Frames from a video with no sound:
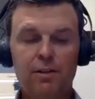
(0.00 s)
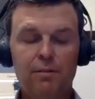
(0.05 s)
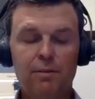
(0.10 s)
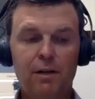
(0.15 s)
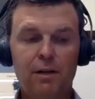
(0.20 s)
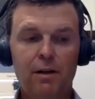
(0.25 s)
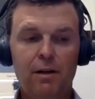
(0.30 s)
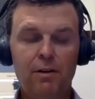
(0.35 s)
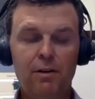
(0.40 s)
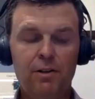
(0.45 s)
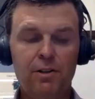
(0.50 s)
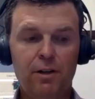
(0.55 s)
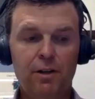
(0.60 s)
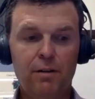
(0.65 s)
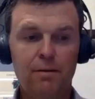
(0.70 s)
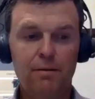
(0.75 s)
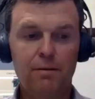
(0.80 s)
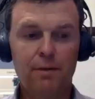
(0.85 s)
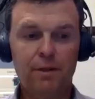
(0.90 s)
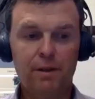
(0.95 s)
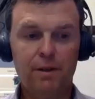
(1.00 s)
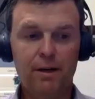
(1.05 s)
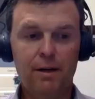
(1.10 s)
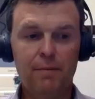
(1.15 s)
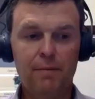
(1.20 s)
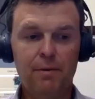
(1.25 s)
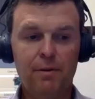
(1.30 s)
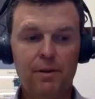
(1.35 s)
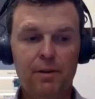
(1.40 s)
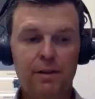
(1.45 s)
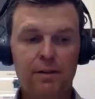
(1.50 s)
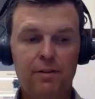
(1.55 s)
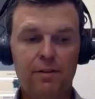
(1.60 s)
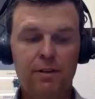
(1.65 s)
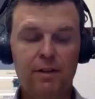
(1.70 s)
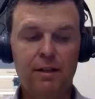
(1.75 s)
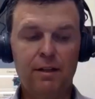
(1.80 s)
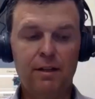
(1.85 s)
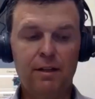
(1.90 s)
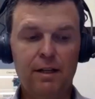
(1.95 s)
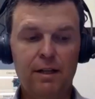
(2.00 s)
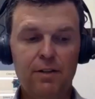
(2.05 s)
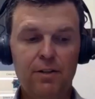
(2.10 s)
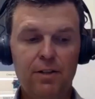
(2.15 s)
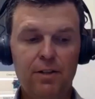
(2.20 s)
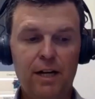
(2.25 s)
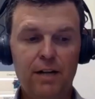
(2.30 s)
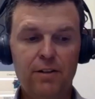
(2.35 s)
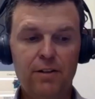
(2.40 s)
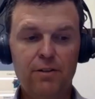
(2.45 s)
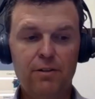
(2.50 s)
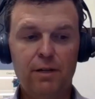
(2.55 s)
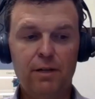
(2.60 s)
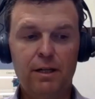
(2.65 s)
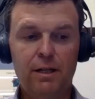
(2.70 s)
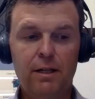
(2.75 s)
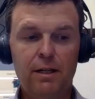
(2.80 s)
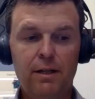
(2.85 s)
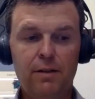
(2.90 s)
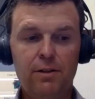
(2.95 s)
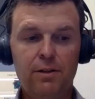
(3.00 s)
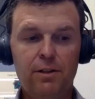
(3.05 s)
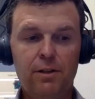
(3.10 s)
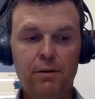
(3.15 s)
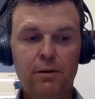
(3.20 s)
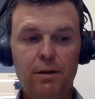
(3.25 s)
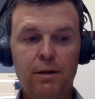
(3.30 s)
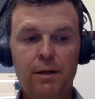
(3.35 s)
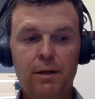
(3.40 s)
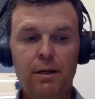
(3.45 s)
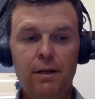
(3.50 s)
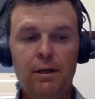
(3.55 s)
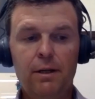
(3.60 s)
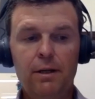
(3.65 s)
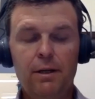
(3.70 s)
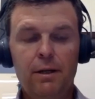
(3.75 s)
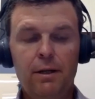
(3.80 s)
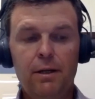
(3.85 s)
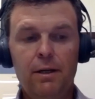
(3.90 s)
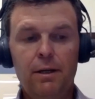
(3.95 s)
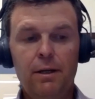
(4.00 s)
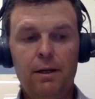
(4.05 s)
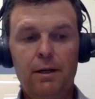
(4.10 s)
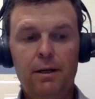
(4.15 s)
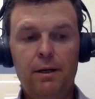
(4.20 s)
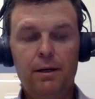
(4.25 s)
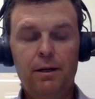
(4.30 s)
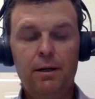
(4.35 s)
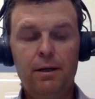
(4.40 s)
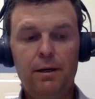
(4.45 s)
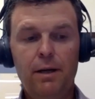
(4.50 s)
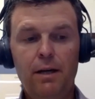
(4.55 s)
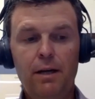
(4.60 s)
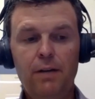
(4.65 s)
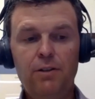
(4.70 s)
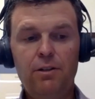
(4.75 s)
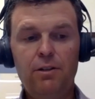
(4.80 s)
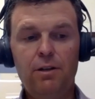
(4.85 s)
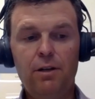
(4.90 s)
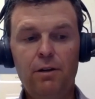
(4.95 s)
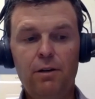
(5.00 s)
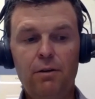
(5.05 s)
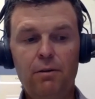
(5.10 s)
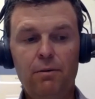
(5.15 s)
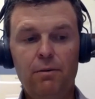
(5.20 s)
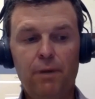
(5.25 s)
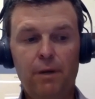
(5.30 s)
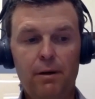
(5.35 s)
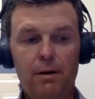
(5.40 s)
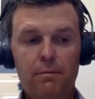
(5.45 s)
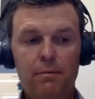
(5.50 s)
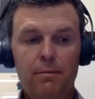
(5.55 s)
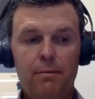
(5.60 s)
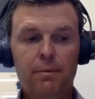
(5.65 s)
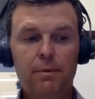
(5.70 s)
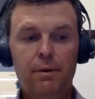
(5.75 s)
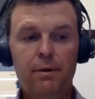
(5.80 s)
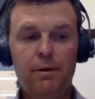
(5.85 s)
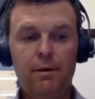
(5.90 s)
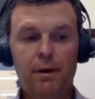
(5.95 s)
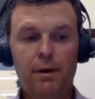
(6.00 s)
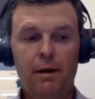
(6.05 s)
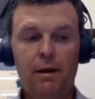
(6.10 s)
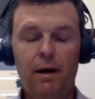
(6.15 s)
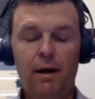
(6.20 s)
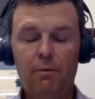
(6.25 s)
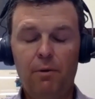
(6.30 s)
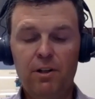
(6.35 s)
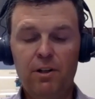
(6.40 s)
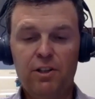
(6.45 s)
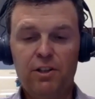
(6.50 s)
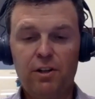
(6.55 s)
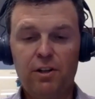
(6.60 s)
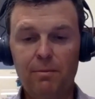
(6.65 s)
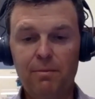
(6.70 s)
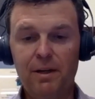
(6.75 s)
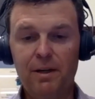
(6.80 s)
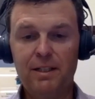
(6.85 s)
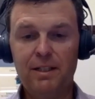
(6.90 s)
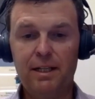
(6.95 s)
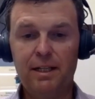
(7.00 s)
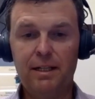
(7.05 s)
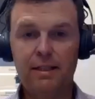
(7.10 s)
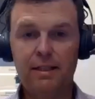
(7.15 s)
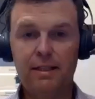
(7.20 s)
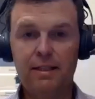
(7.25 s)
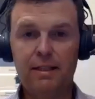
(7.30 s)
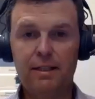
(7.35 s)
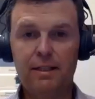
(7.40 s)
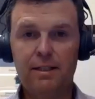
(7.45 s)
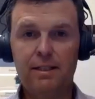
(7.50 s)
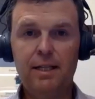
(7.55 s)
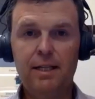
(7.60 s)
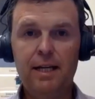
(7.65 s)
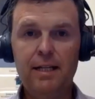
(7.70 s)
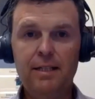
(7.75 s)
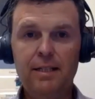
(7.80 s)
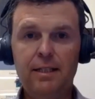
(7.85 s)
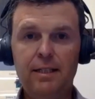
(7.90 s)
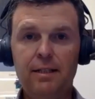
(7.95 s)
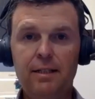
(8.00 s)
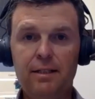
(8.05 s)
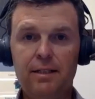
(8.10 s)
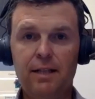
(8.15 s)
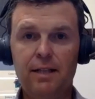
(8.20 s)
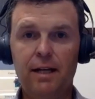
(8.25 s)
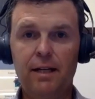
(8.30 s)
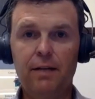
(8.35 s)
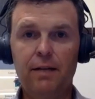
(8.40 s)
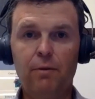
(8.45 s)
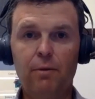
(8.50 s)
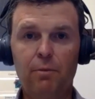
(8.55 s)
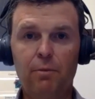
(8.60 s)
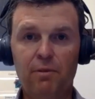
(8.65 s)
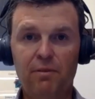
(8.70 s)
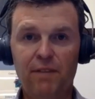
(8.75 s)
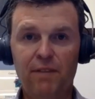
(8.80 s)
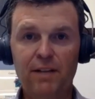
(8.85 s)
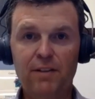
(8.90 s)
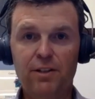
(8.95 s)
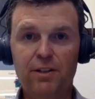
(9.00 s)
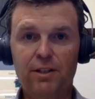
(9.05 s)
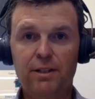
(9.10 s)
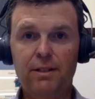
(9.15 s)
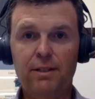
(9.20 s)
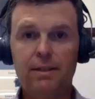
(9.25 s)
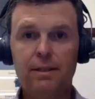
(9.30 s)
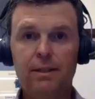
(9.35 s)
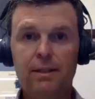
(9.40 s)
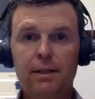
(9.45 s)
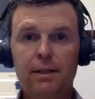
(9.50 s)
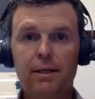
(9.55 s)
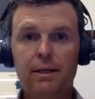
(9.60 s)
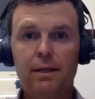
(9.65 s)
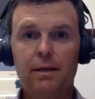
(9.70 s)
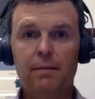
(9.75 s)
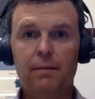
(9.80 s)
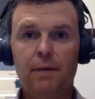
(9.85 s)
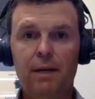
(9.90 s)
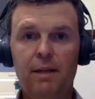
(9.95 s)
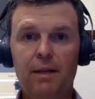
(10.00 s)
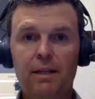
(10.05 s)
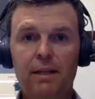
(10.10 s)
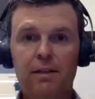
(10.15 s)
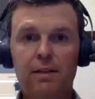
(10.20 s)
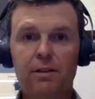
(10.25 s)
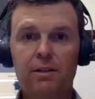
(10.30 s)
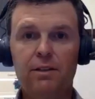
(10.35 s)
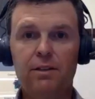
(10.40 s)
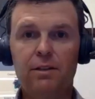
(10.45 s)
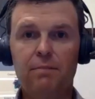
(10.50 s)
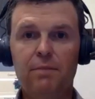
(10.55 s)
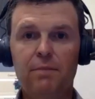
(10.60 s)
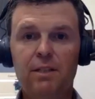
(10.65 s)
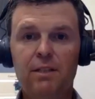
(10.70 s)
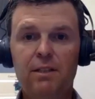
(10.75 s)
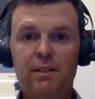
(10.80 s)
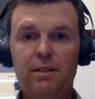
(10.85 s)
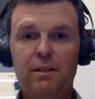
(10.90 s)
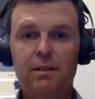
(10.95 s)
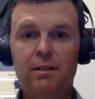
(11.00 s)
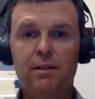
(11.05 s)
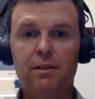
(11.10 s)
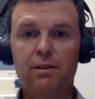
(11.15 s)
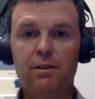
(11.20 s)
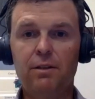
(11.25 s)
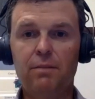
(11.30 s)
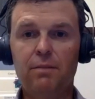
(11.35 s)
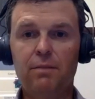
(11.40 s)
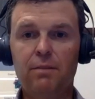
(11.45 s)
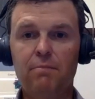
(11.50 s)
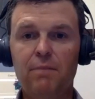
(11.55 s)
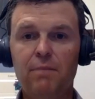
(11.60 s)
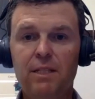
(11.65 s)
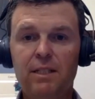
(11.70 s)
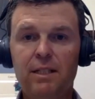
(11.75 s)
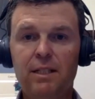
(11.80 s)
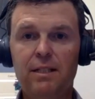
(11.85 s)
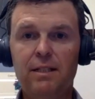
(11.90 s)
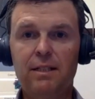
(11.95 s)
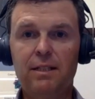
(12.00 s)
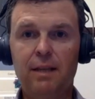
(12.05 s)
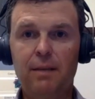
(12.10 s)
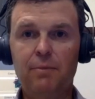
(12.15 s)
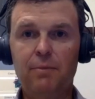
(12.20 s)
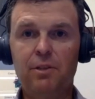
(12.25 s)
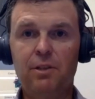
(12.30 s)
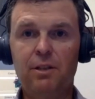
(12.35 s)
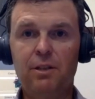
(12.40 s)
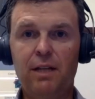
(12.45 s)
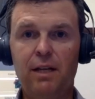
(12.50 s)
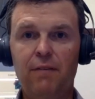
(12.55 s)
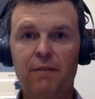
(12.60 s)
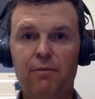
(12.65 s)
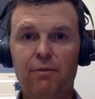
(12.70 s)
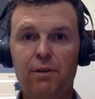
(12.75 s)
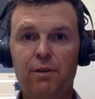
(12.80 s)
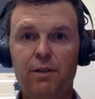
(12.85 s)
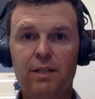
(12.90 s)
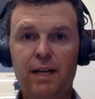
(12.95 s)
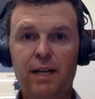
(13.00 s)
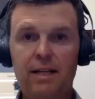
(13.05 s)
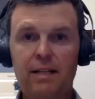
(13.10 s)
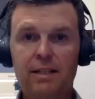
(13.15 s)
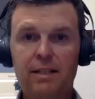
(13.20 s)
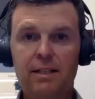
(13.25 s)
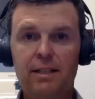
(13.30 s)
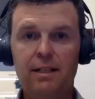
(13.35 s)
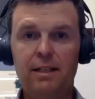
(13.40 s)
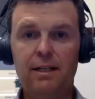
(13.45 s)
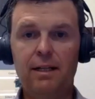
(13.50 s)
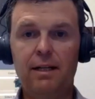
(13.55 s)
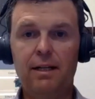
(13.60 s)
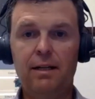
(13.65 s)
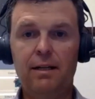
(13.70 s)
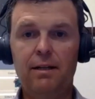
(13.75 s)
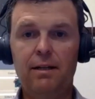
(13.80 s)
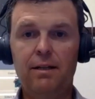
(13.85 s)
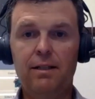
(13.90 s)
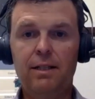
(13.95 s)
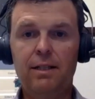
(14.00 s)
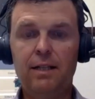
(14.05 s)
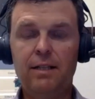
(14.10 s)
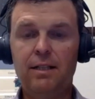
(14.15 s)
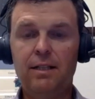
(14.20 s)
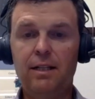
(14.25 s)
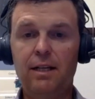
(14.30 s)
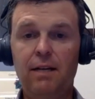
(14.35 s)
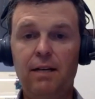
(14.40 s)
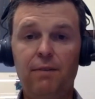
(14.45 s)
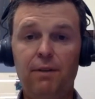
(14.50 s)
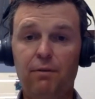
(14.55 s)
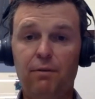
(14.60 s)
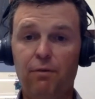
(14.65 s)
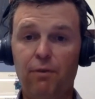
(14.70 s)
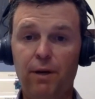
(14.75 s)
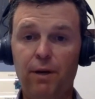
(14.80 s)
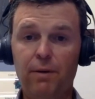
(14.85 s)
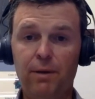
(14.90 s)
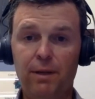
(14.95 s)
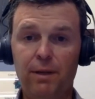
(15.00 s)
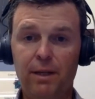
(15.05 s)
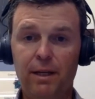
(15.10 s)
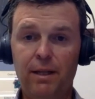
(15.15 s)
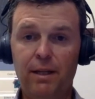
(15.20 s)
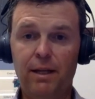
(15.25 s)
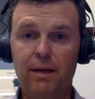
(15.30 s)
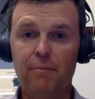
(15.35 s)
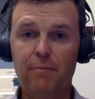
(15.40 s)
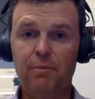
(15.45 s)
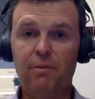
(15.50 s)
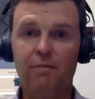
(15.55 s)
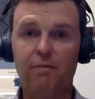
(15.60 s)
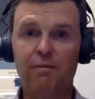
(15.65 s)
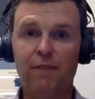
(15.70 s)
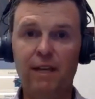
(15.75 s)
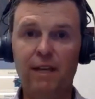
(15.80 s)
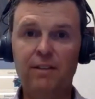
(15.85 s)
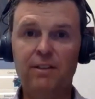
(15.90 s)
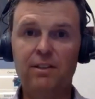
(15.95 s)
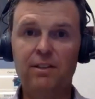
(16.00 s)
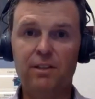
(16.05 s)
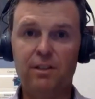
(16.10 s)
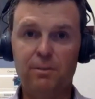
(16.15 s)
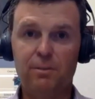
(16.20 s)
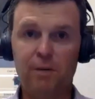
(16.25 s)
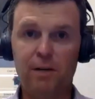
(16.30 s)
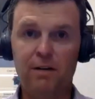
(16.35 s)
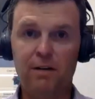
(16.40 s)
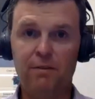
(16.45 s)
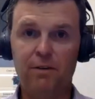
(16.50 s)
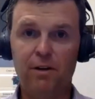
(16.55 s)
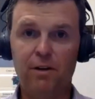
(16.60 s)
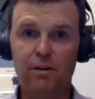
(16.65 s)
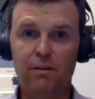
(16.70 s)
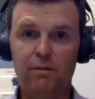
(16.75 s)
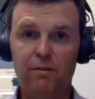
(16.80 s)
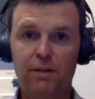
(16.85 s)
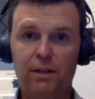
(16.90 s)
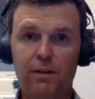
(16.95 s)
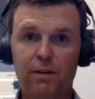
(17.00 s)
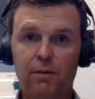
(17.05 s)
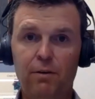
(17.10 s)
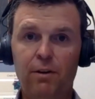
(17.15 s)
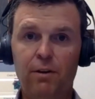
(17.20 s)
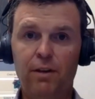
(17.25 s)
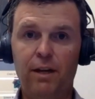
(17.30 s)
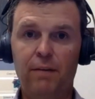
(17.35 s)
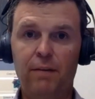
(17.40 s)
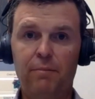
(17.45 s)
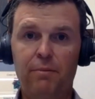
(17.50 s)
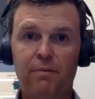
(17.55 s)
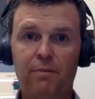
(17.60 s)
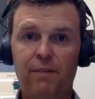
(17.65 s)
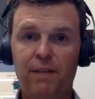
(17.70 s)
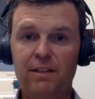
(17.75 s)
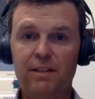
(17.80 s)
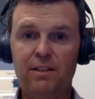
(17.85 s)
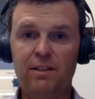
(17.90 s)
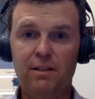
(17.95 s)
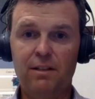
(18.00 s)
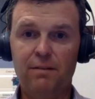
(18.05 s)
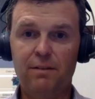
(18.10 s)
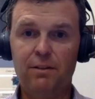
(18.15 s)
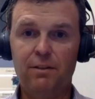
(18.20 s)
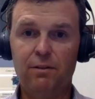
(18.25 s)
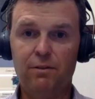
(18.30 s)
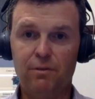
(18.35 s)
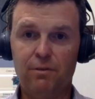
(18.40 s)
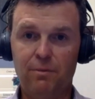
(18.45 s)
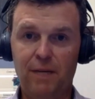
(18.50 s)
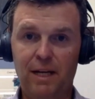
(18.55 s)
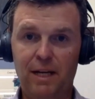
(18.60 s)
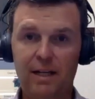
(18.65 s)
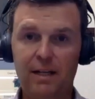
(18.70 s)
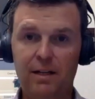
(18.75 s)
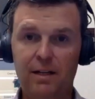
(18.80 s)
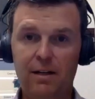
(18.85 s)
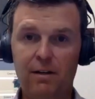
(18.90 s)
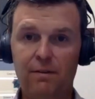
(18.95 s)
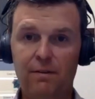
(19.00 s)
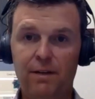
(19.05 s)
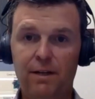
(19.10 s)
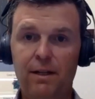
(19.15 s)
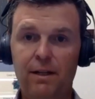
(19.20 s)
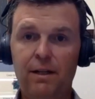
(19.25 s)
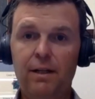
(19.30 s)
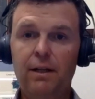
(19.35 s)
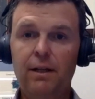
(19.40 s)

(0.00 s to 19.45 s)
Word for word: Jim, I'll start with a couple things and then let Chad join in here. So as you know, um, I, I want to start by saying this testing does not equal prevention um, I think there is a mis there's a misconception that if we're testing and testing even frequently, that it prevents the spread of COVID or that it prevents individuals from getting COVID.